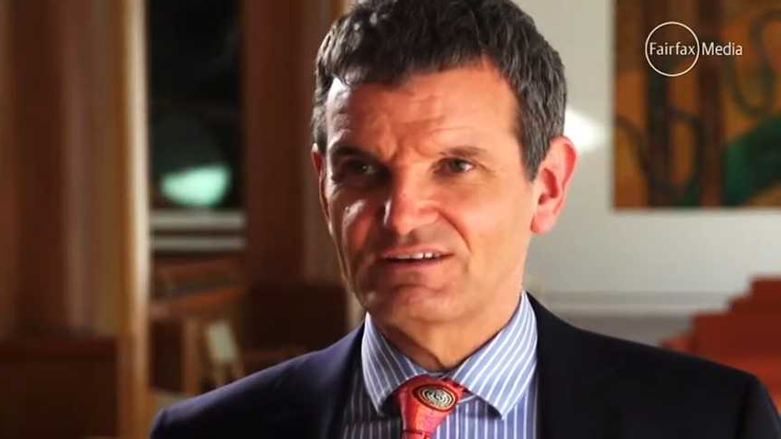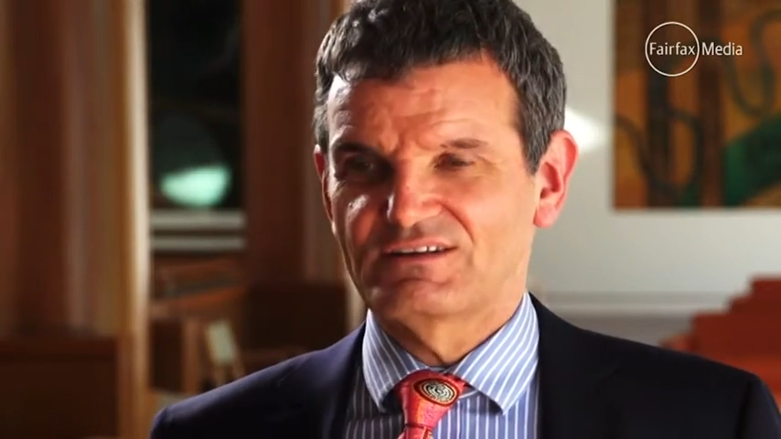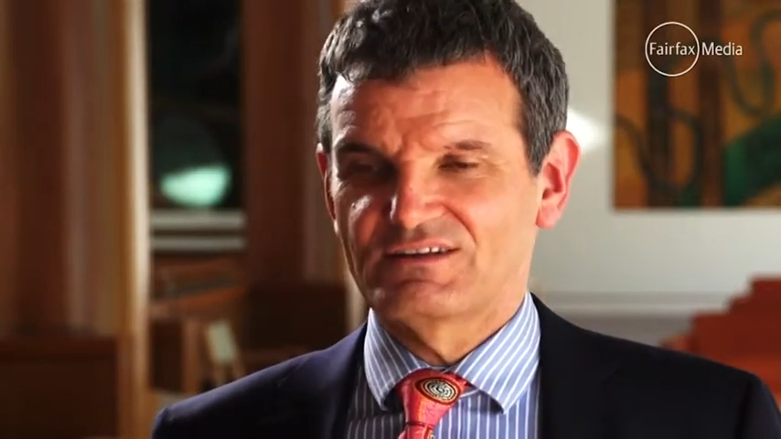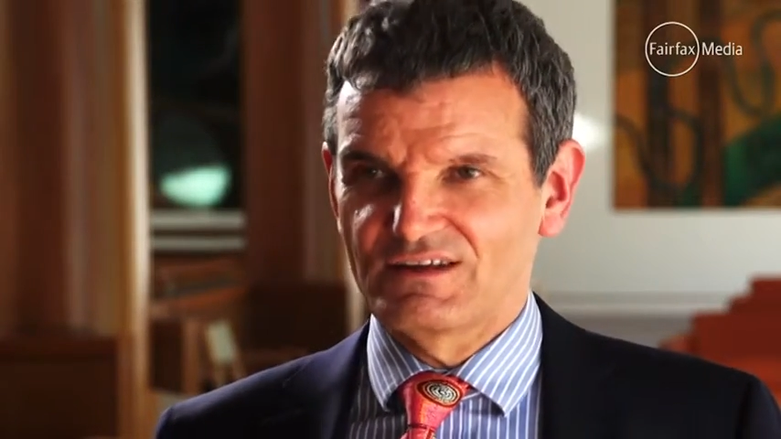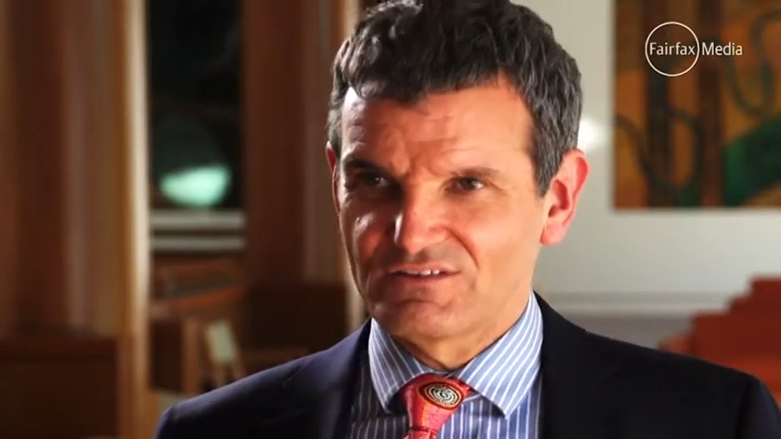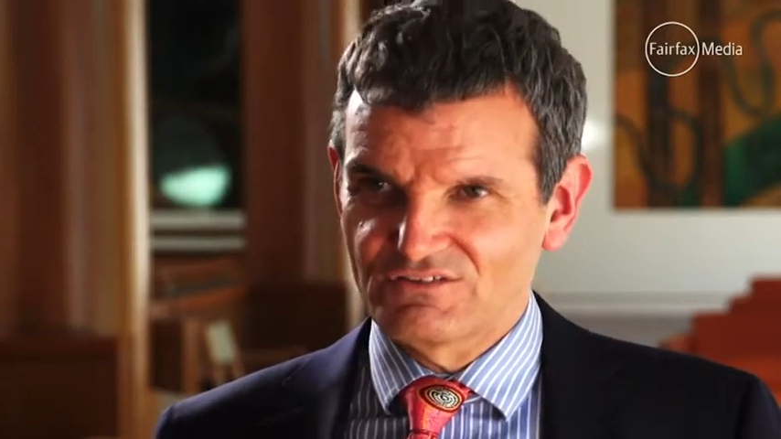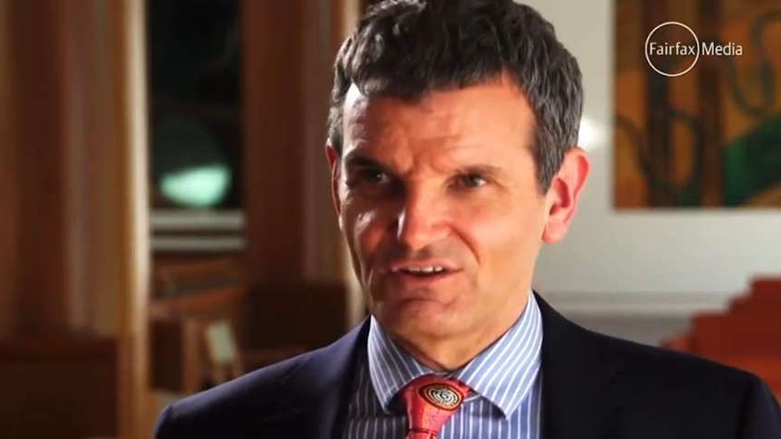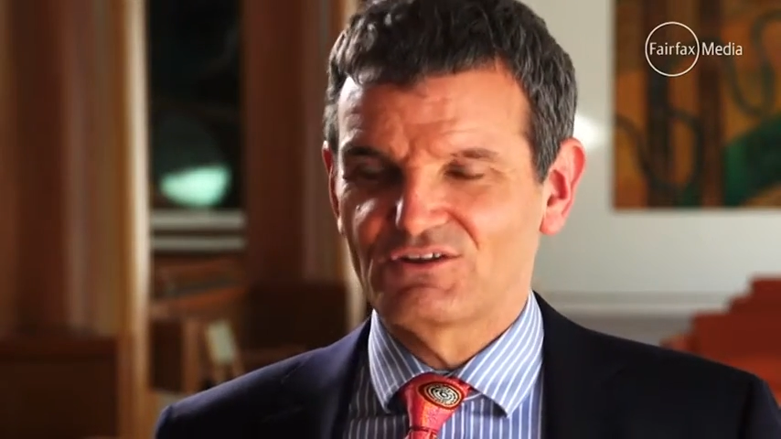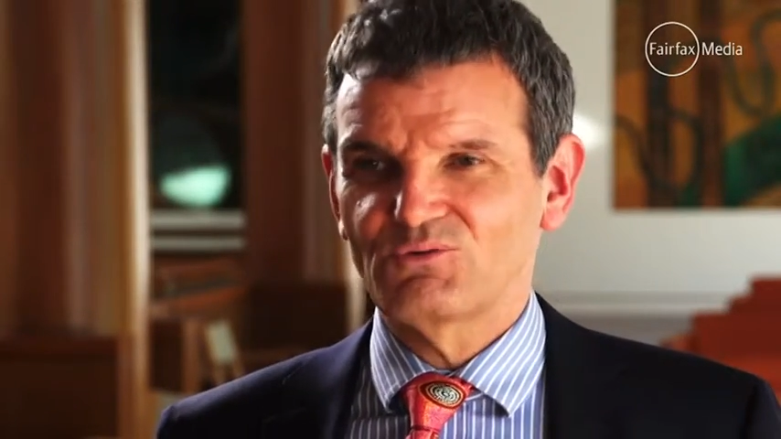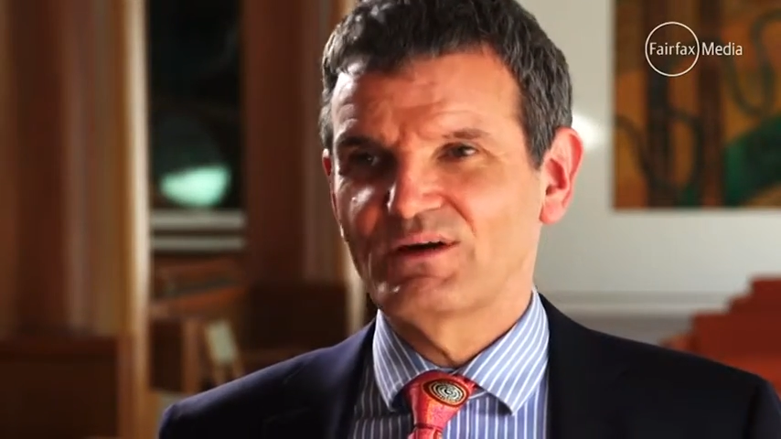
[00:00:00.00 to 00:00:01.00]
It gets
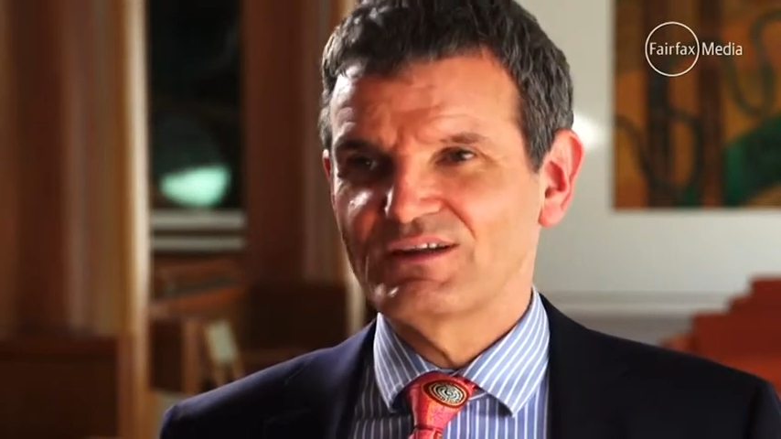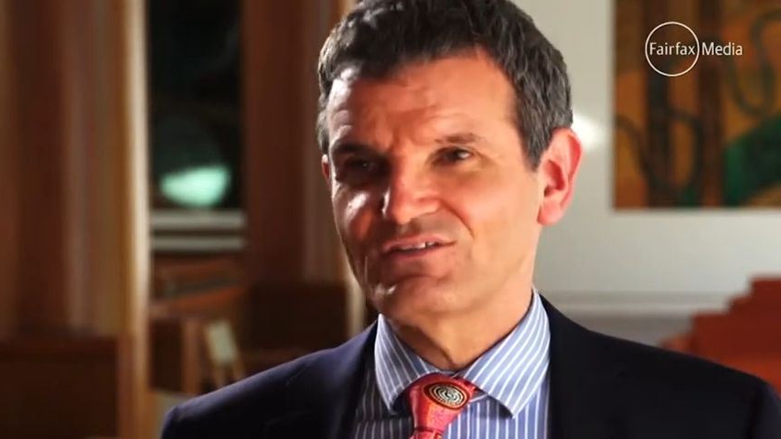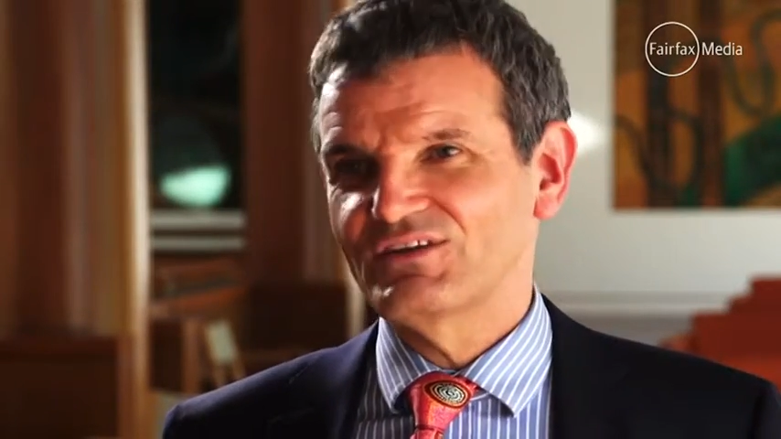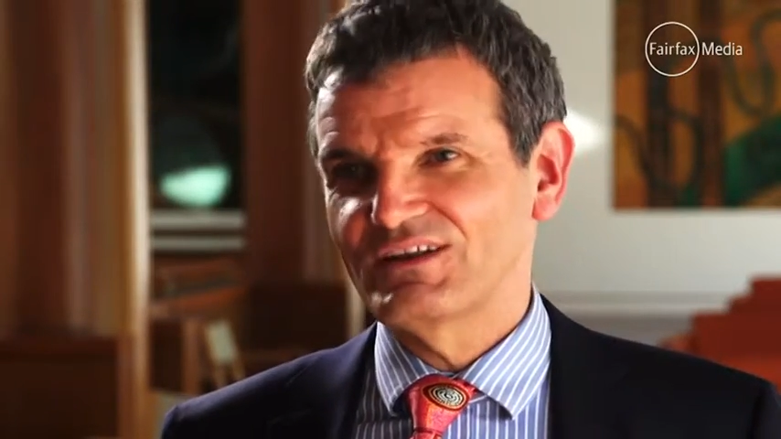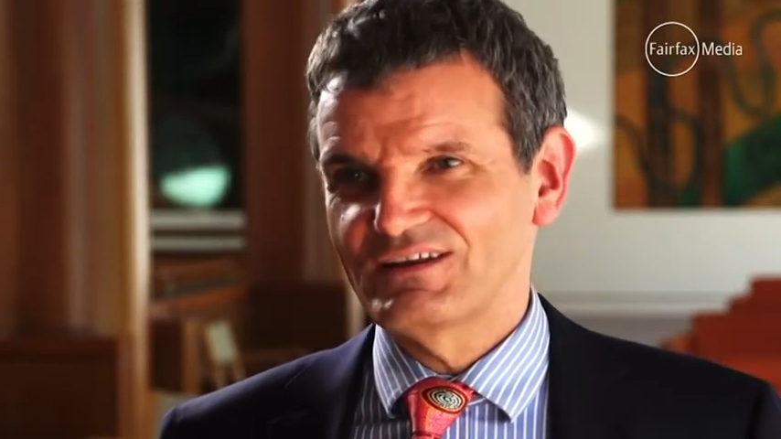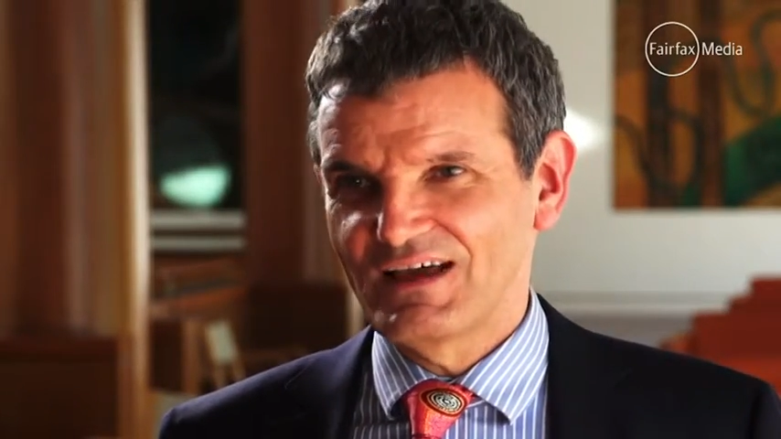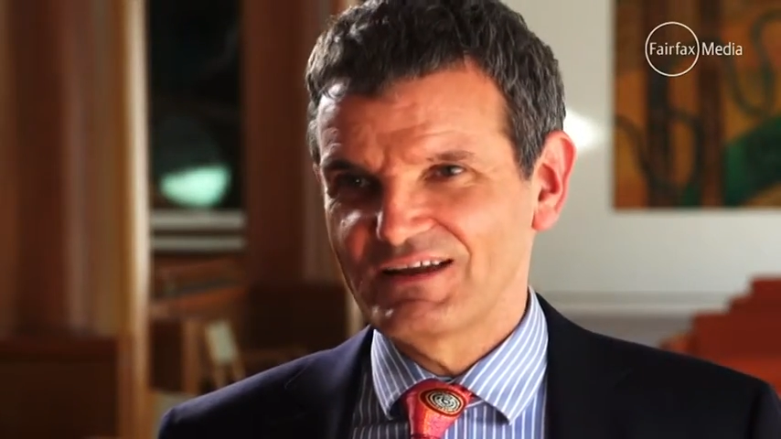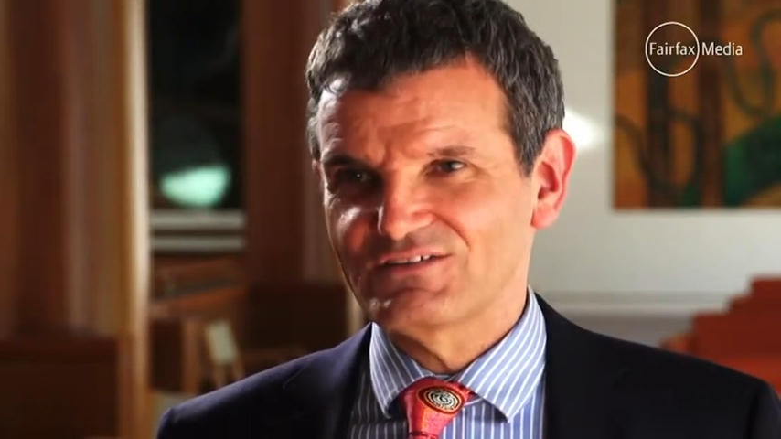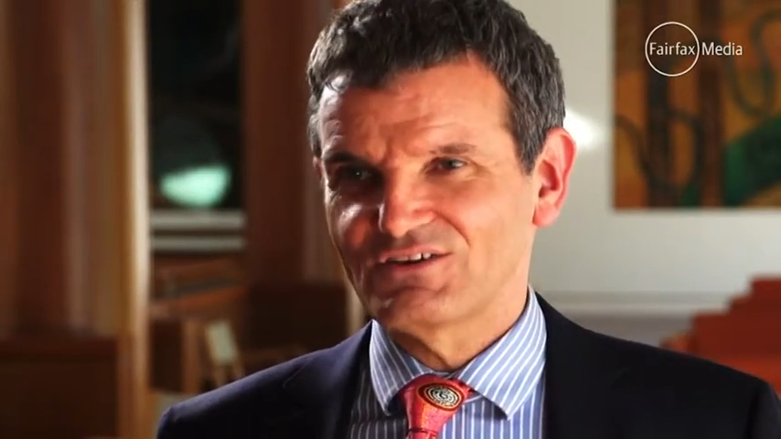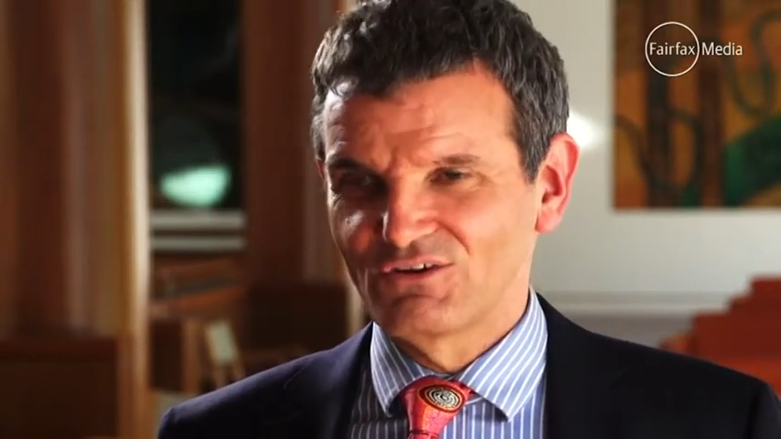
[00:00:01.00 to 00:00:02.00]
20 sitting
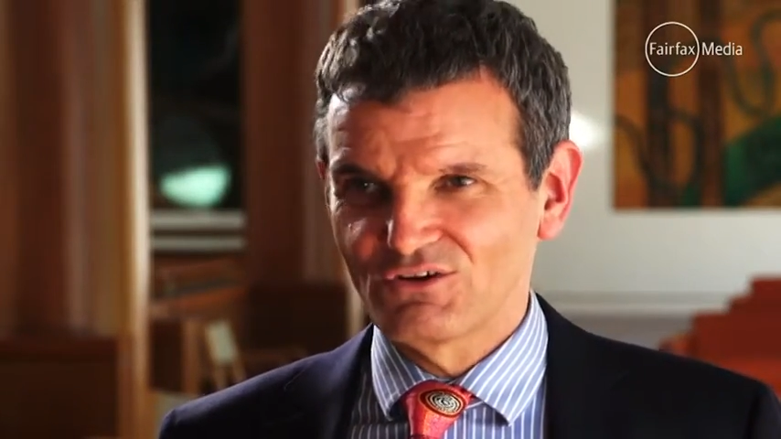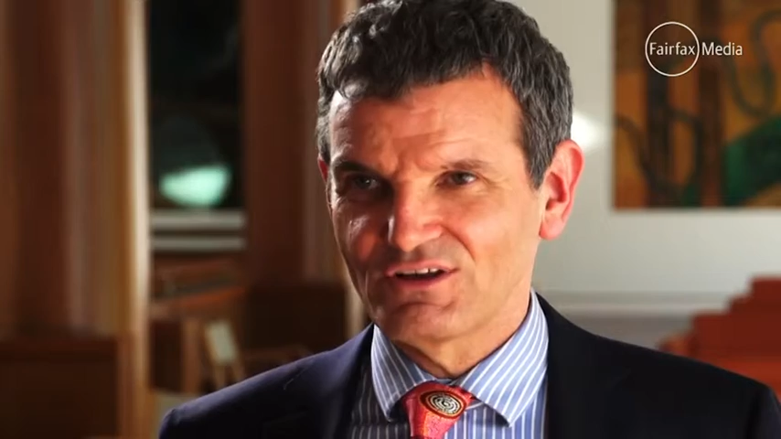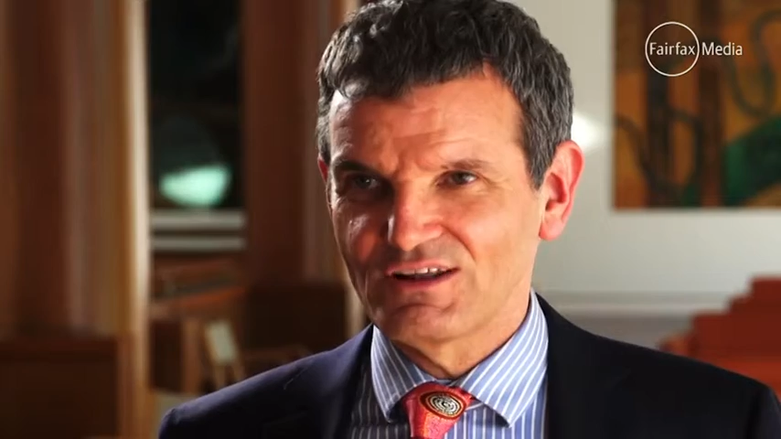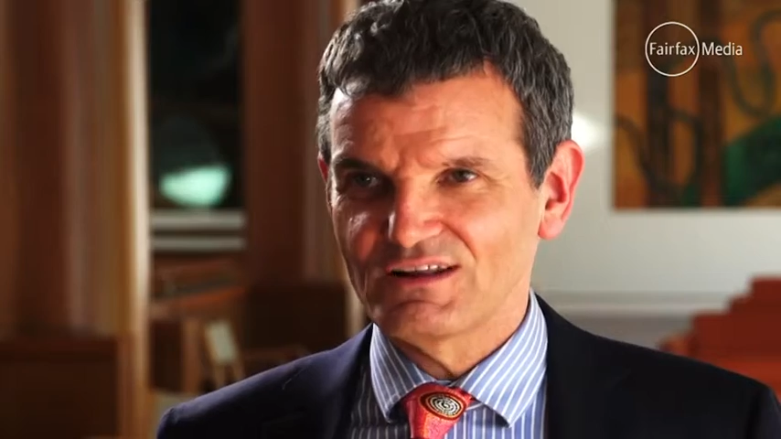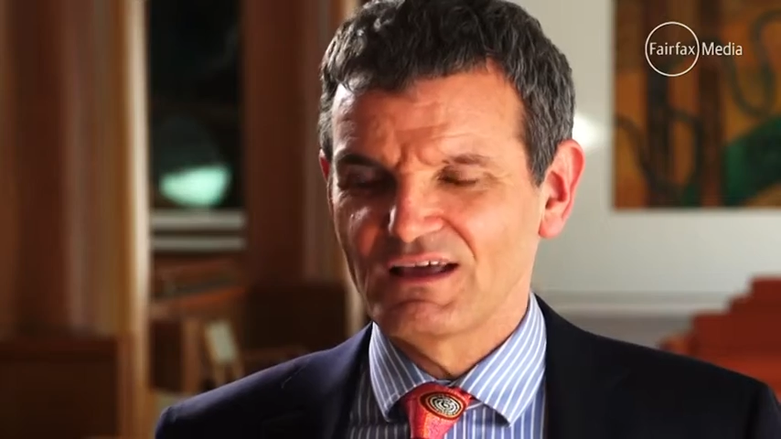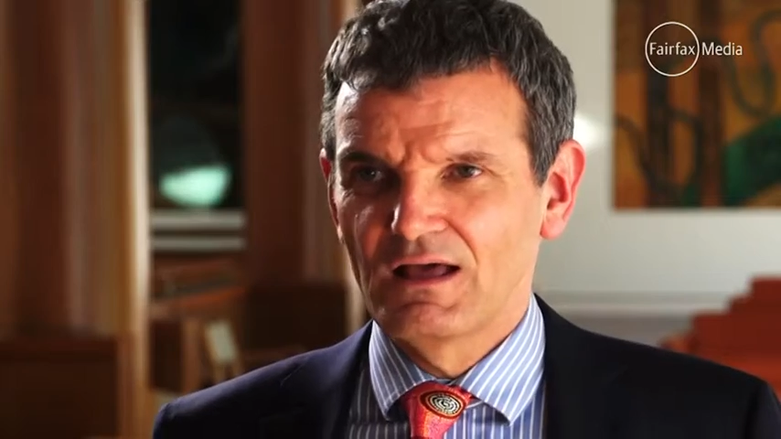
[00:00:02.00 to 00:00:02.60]
days to look at it,